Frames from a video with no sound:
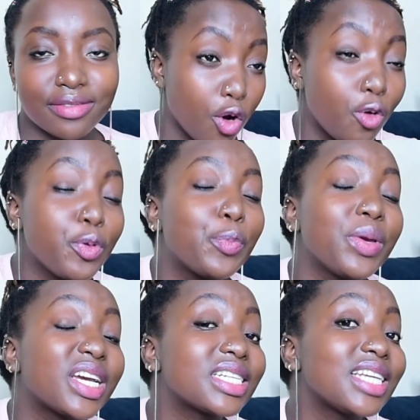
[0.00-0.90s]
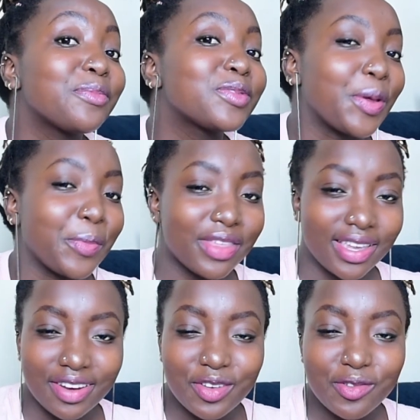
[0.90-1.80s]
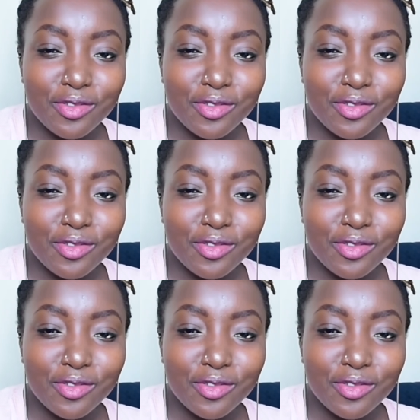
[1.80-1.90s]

I hope you picked up something new